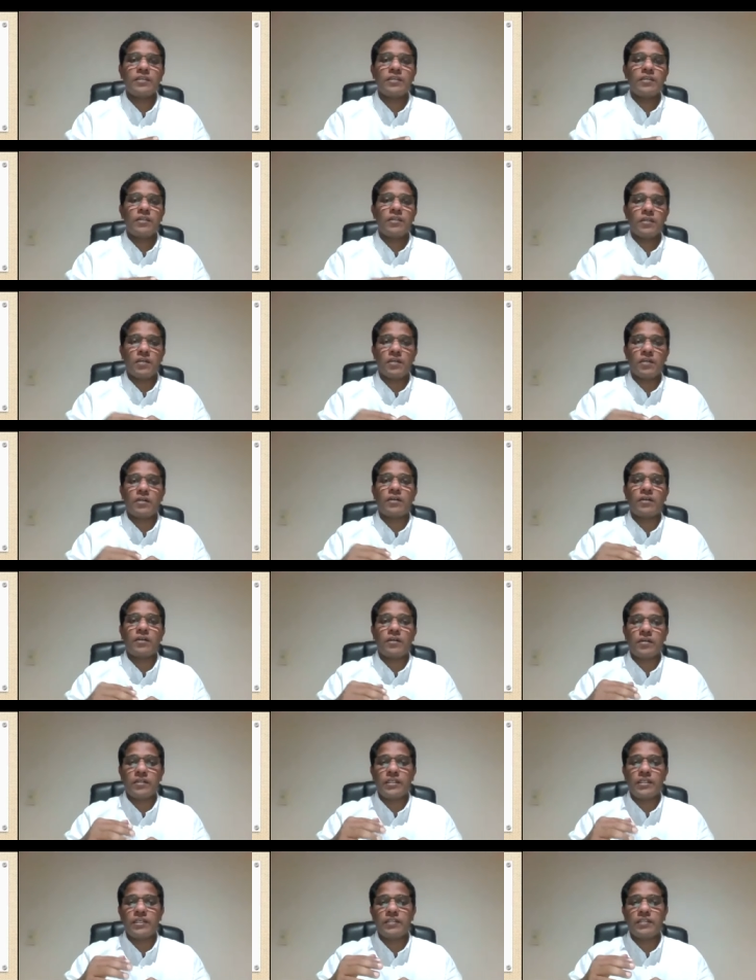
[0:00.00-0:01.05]
uh, uh,
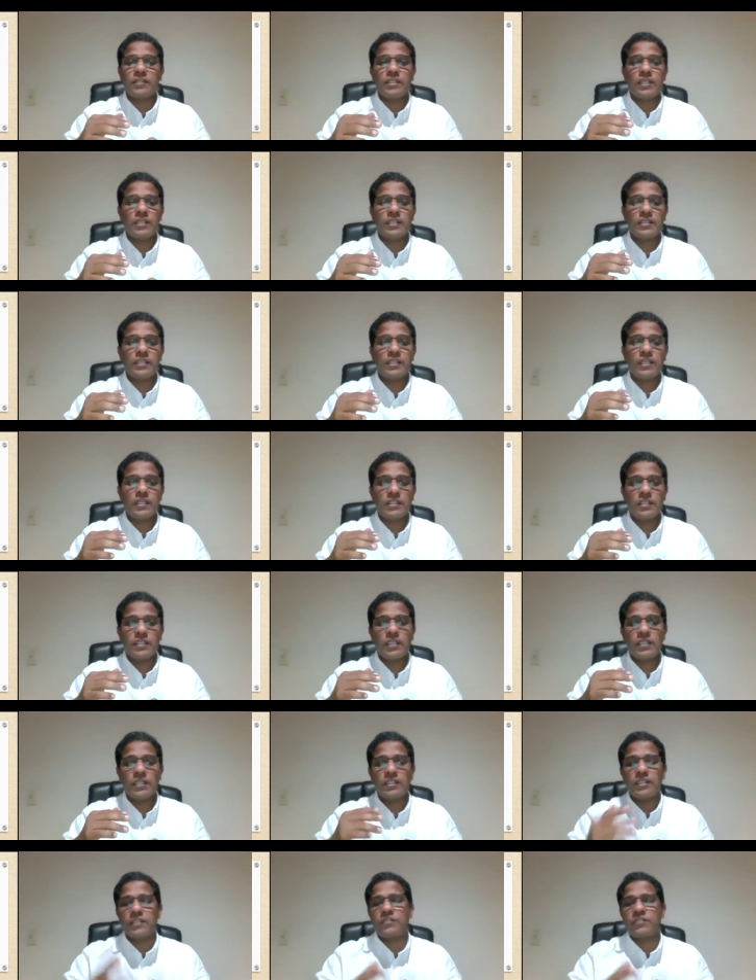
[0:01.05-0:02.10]
in, in, in,
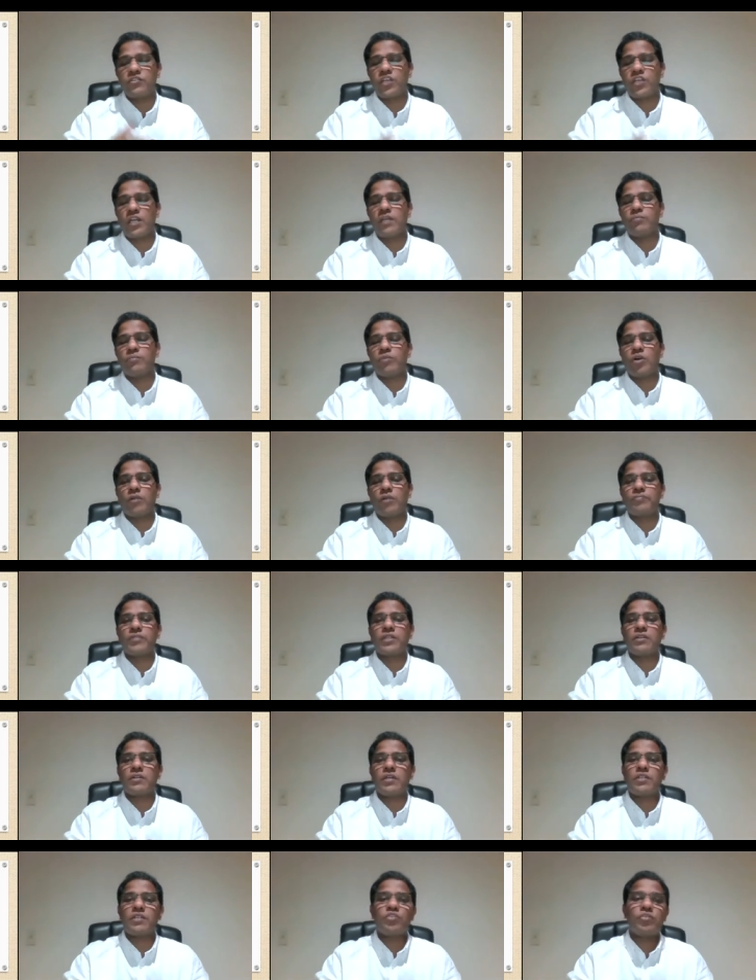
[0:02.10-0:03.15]
in the time of the
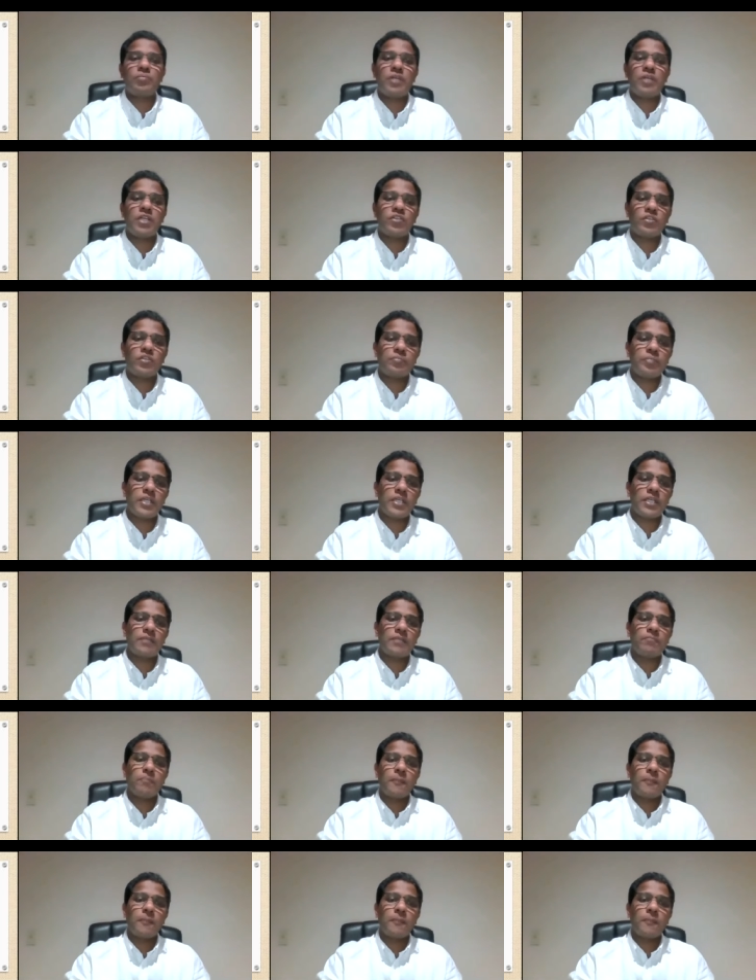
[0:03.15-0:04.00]
Great Tribulation period.